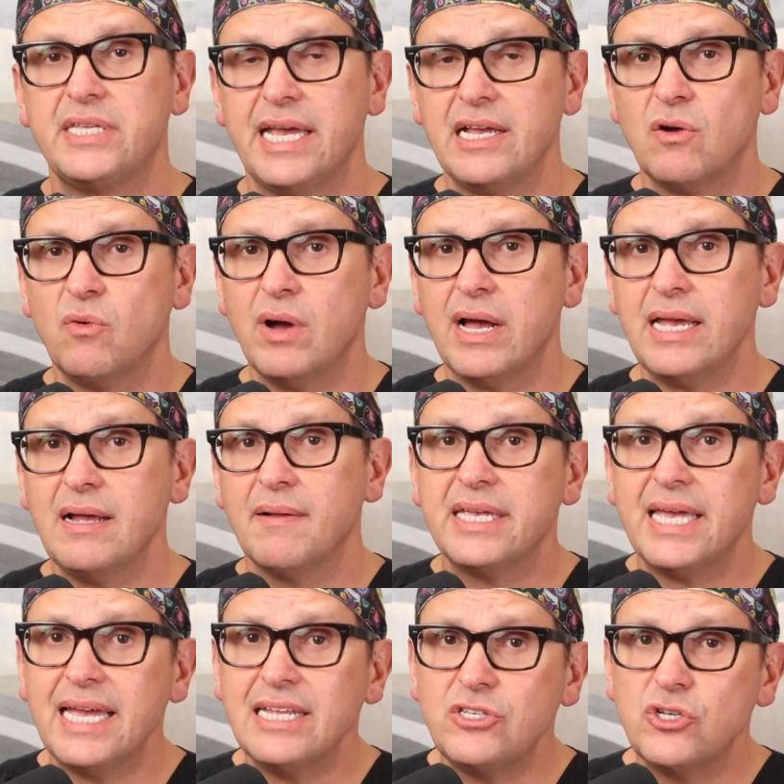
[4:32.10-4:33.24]
takeaway?
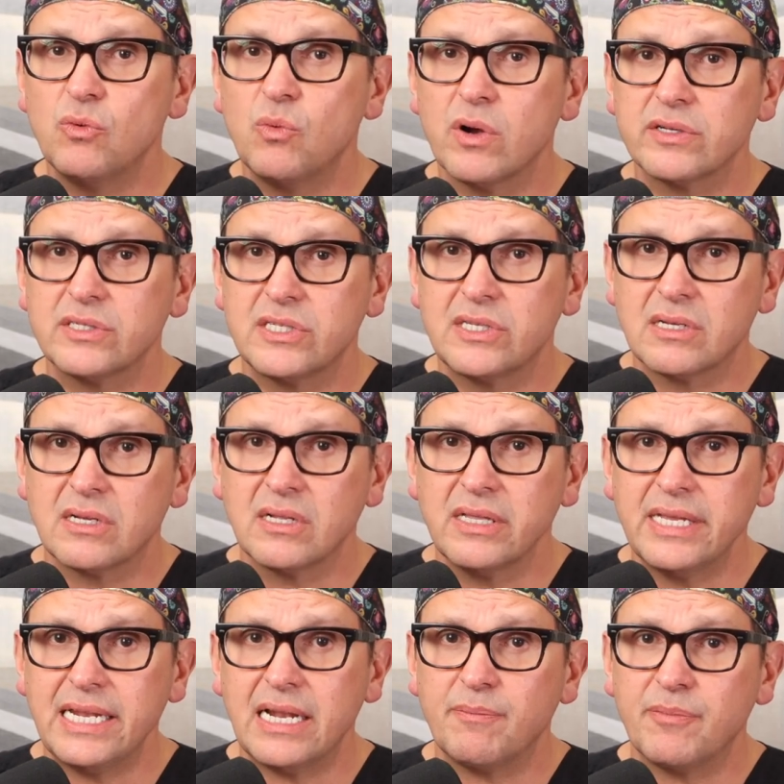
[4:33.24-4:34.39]
K two works to
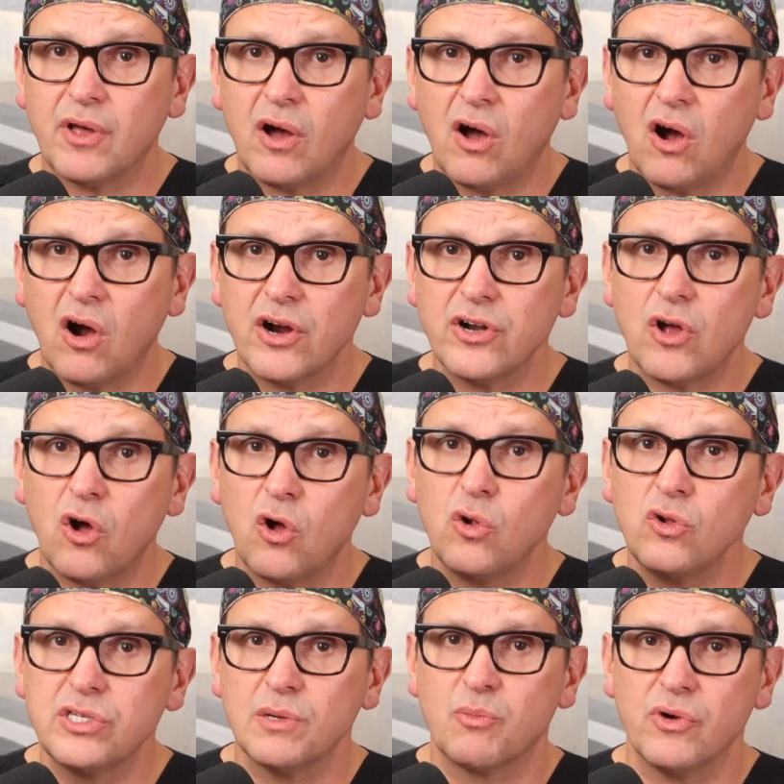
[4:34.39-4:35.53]
clean up the hard,
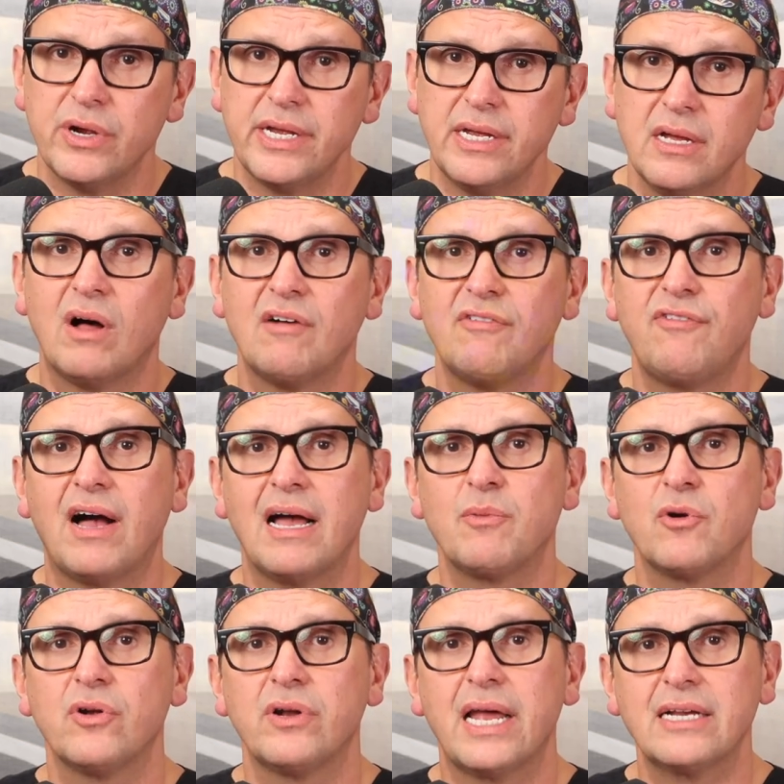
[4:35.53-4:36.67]
old debris, while
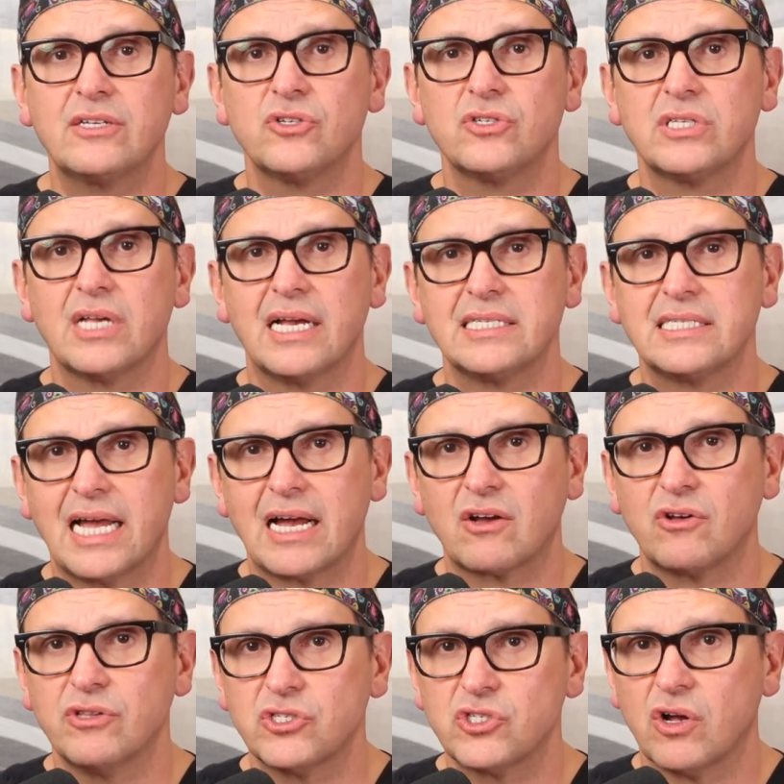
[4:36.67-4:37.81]
fiber and exercise
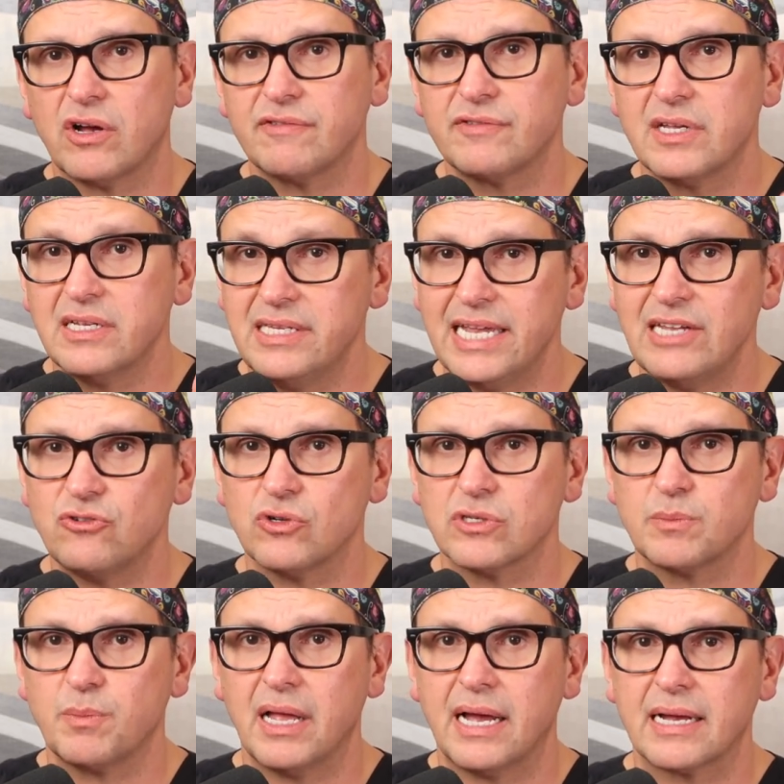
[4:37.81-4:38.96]
tackle the soft, dangerous
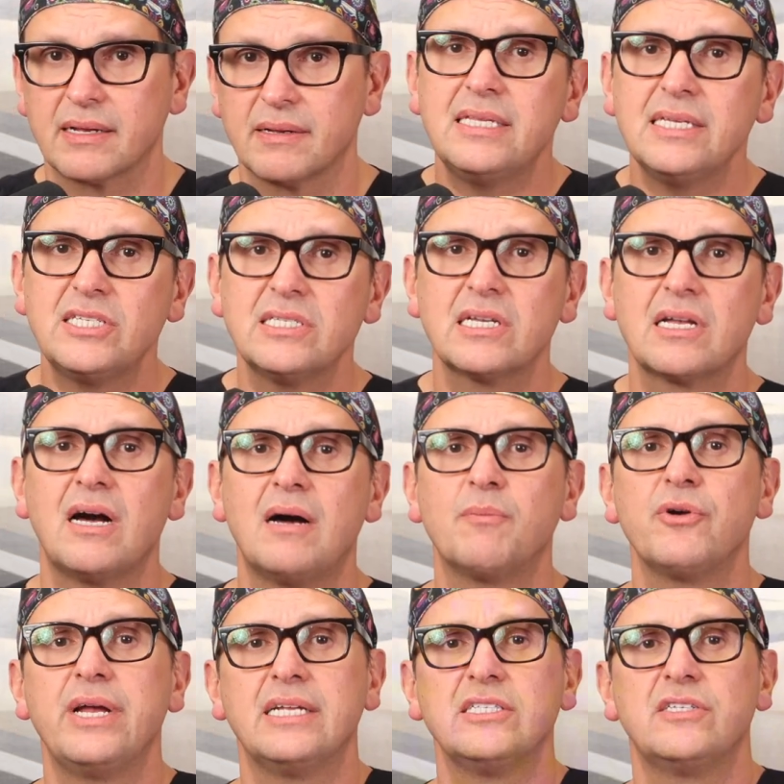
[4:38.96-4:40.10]
plaque. This is a
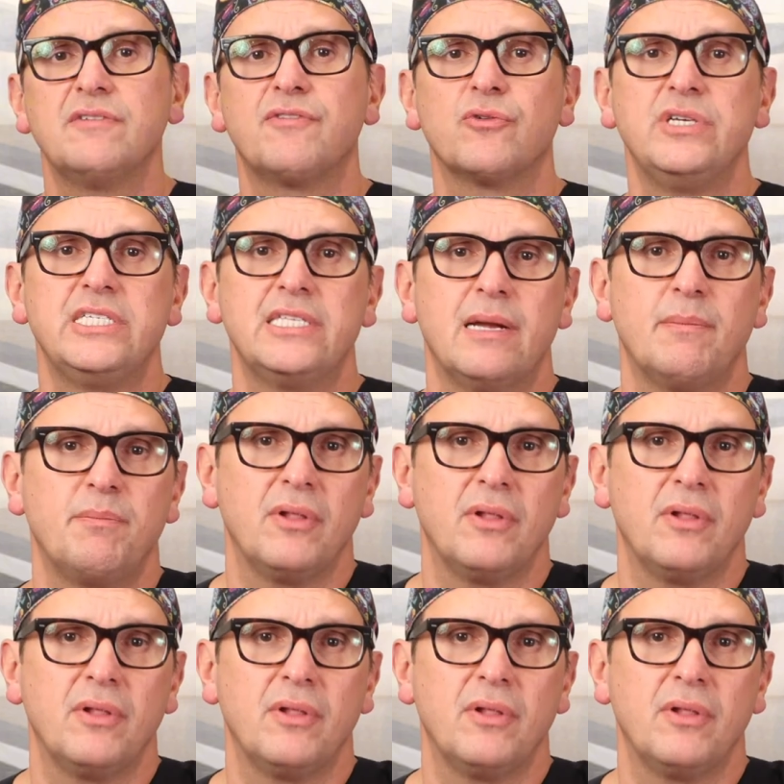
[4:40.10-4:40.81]
comprehensive three-step